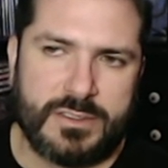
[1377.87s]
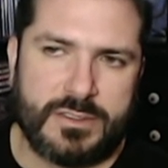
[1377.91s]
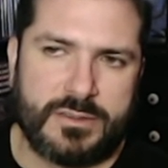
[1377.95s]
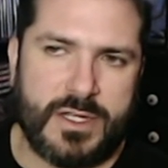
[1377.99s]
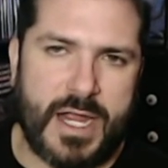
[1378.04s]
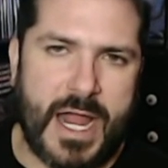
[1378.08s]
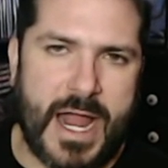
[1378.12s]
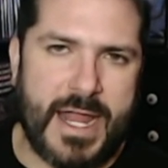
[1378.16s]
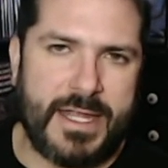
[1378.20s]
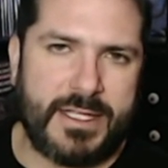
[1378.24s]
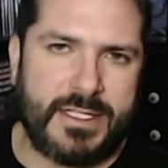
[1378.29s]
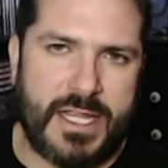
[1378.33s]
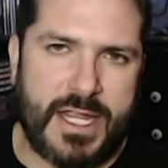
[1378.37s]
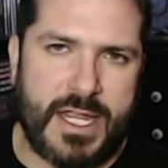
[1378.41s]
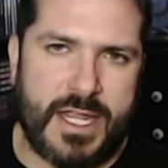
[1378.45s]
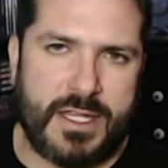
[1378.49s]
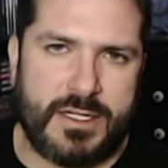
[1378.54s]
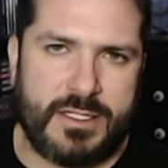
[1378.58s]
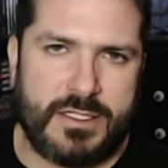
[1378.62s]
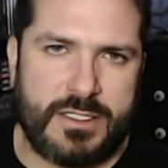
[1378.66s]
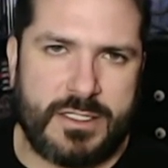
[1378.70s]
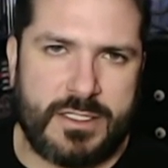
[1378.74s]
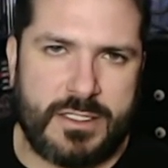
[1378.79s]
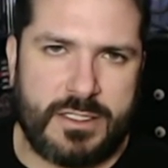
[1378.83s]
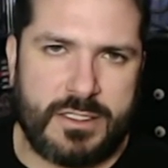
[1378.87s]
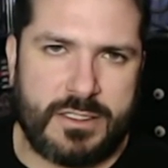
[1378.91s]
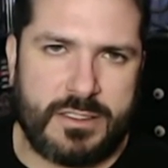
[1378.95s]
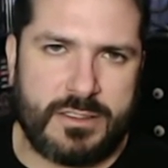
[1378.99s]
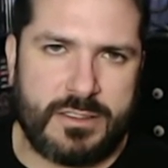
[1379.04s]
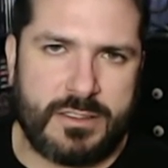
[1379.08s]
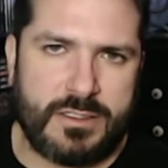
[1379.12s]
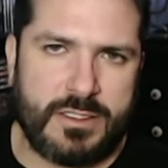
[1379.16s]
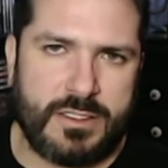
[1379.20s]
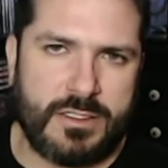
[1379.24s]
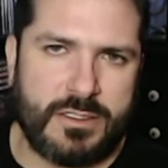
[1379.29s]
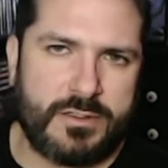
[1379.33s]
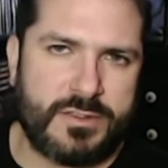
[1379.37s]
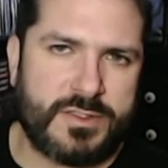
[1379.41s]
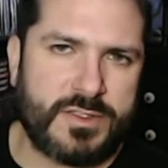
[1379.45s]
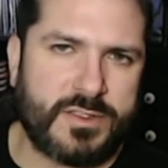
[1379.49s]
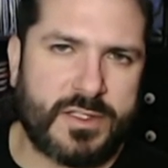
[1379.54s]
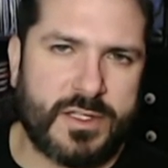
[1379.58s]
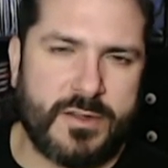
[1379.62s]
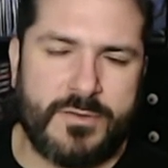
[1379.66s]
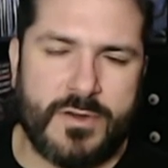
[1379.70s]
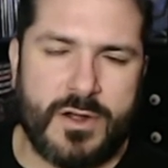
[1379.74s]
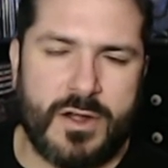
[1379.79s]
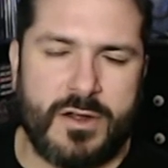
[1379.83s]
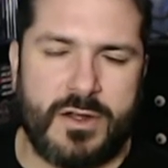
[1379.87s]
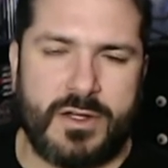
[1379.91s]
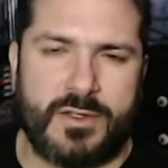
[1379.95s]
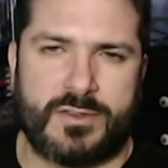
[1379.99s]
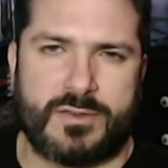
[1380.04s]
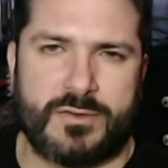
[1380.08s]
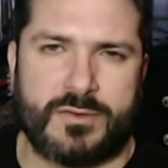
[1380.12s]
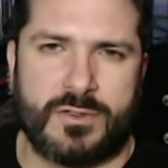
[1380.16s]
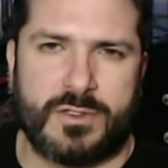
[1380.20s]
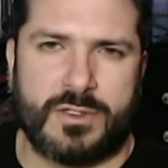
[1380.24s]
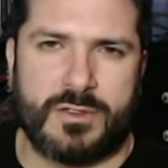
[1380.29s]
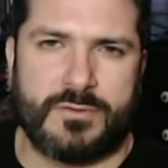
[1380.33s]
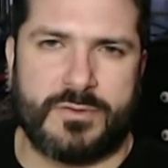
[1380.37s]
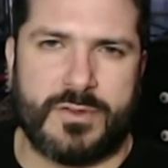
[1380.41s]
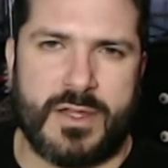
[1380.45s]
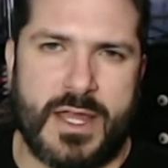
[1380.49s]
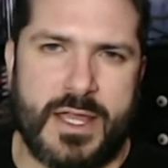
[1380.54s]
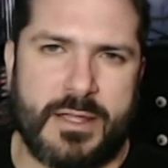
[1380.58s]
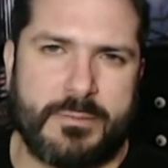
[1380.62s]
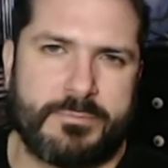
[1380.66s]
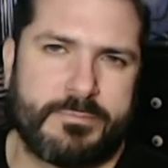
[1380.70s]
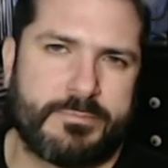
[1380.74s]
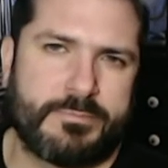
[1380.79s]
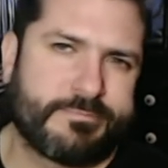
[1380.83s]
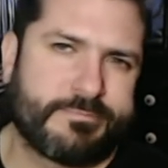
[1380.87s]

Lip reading: the eye candy, just a very sort of like